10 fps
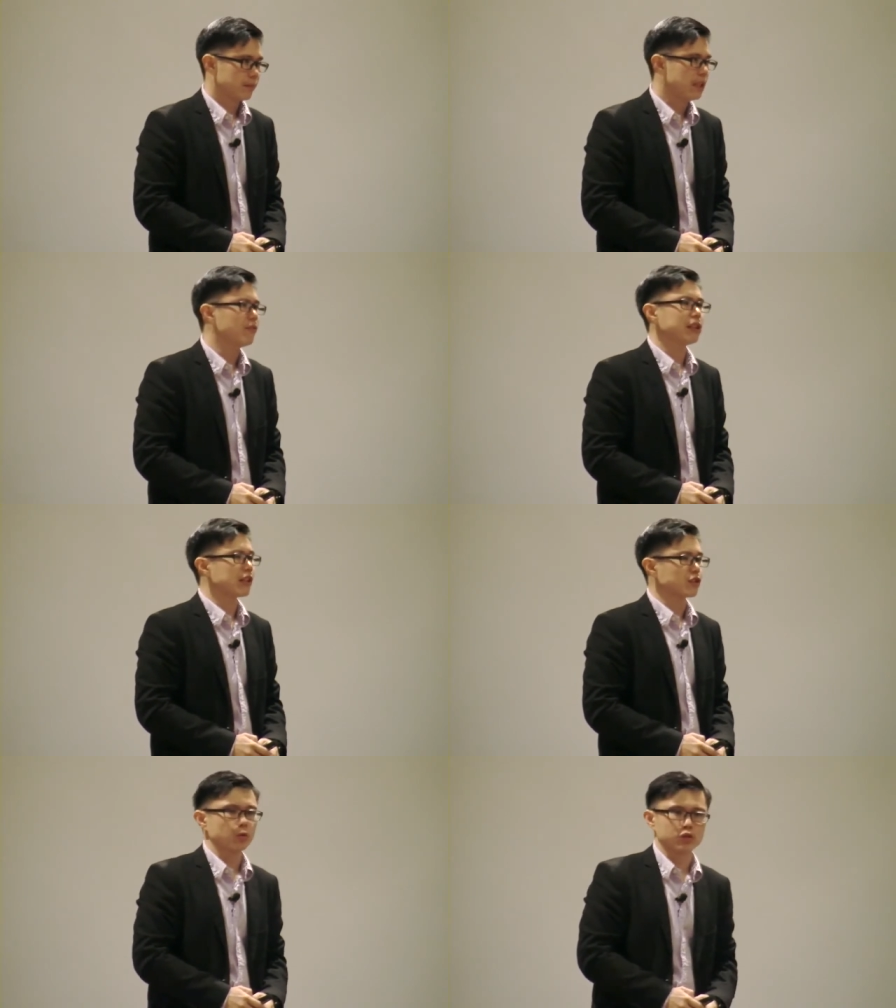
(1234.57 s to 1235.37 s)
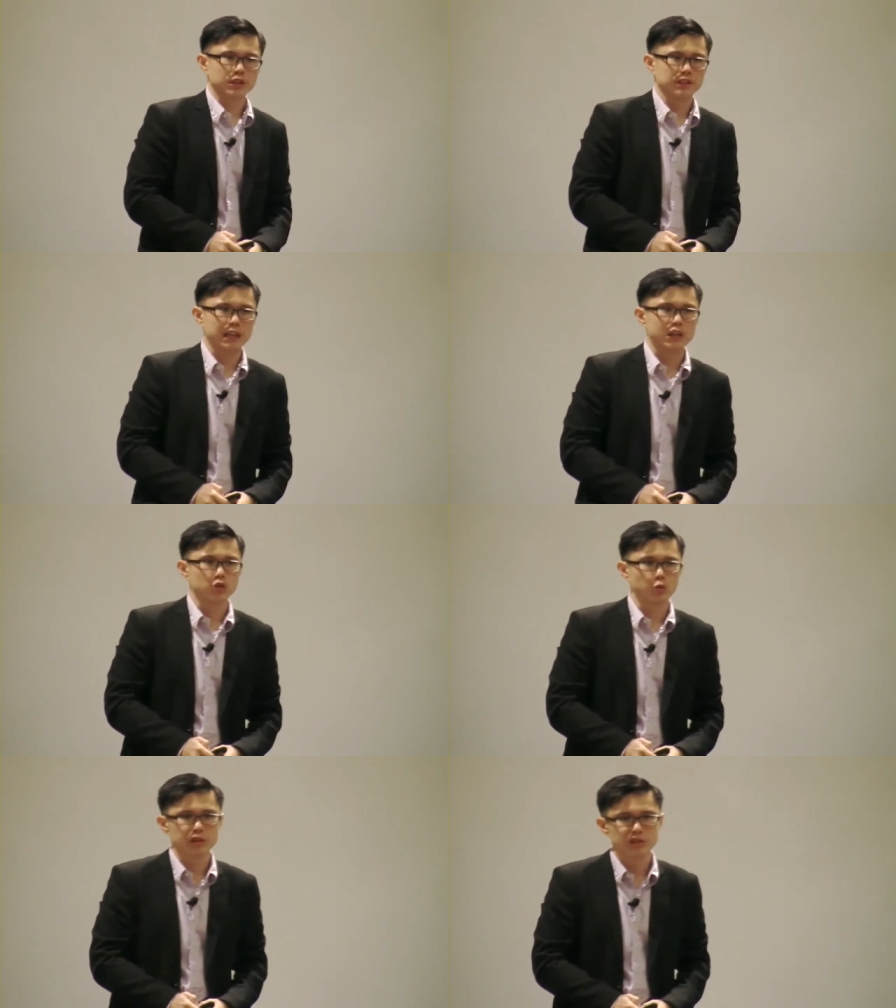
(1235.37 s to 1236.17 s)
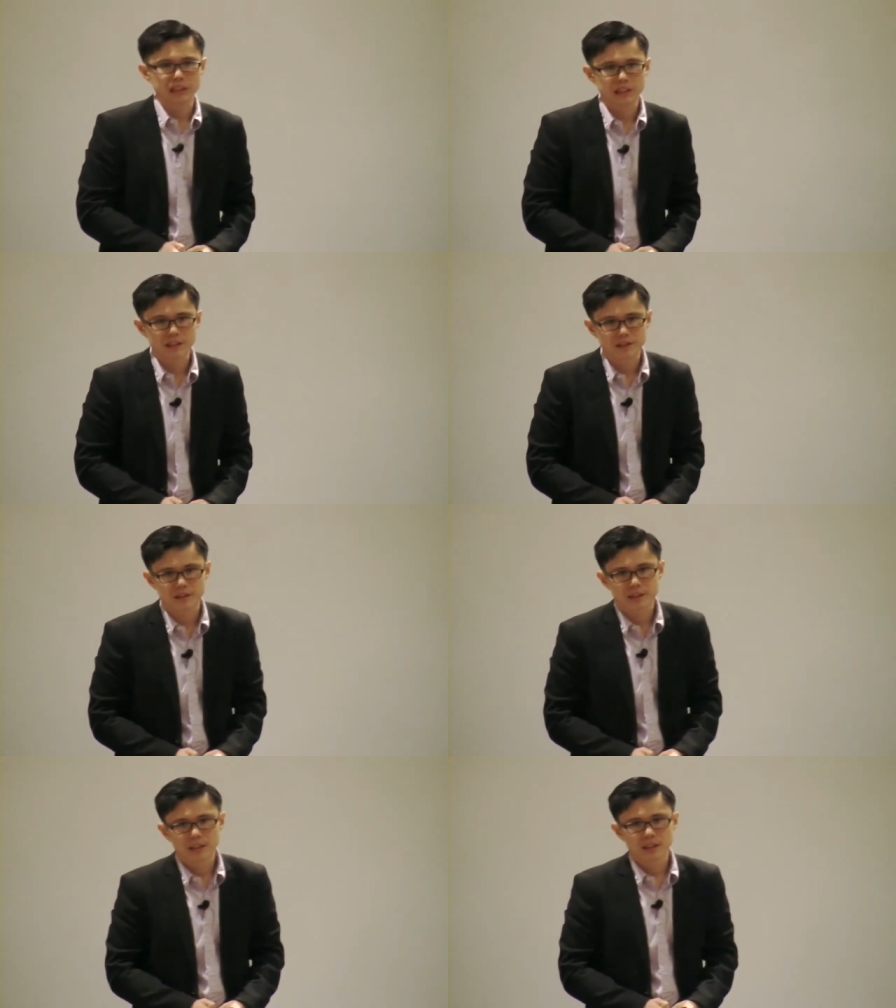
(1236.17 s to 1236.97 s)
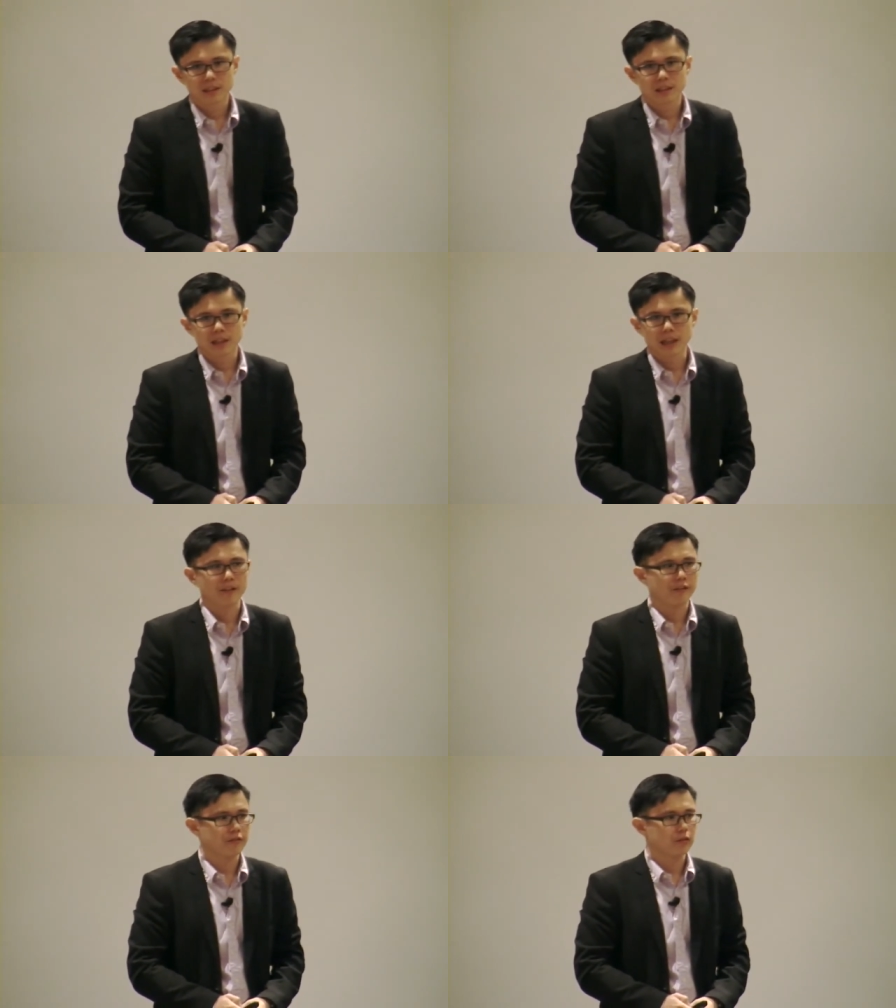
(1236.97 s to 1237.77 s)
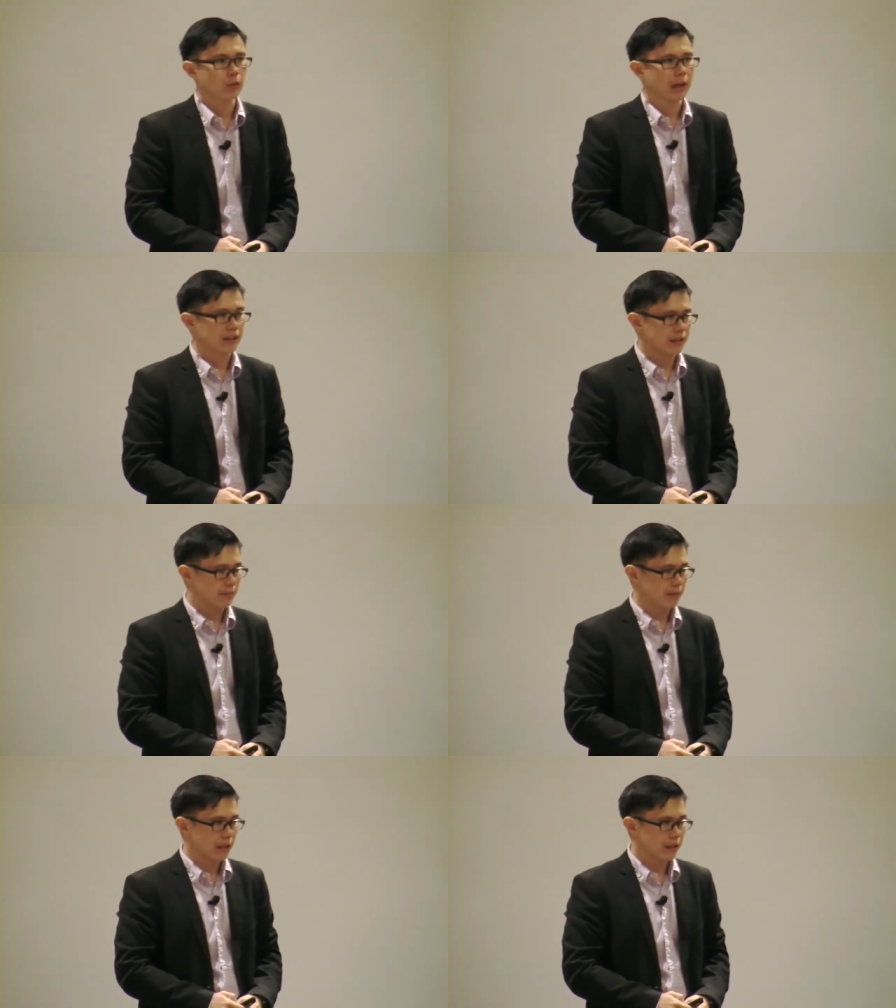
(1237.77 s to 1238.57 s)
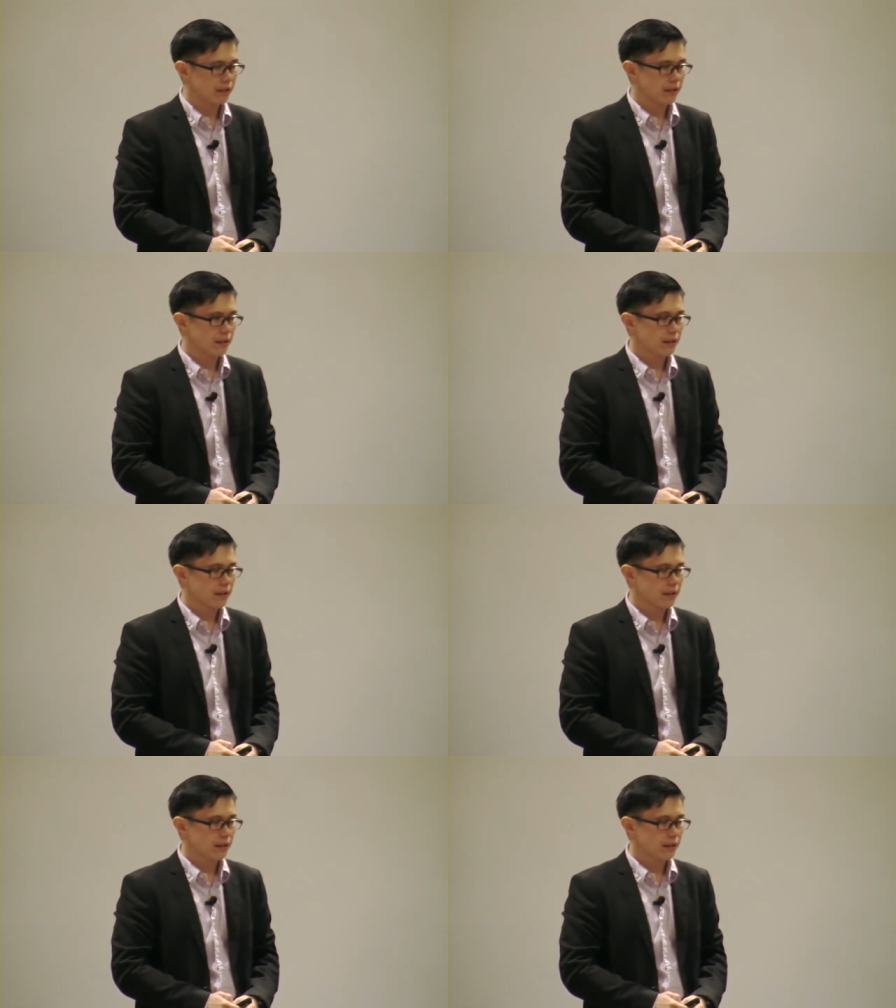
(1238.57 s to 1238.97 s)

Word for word: Even the soldiers and Jewish leaders have to accept that.